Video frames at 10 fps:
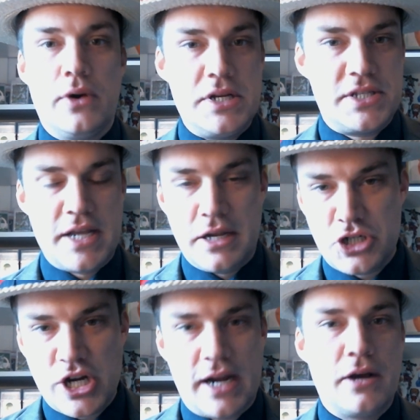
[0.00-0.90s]
or he's
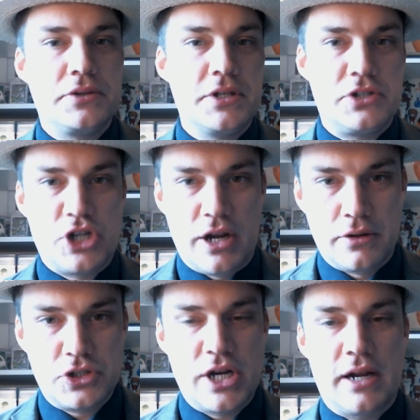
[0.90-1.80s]
saying, check out this
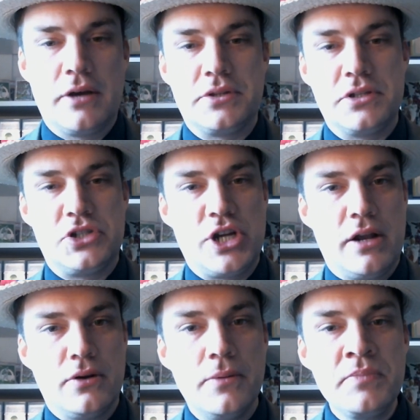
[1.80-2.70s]
channel, check out this
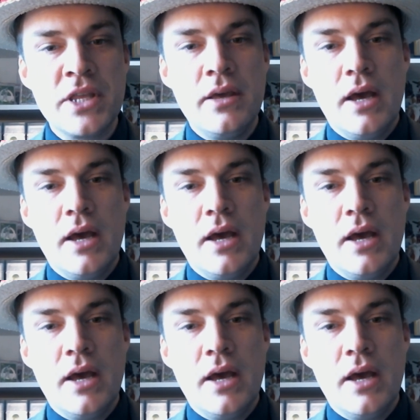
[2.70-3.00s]
channel.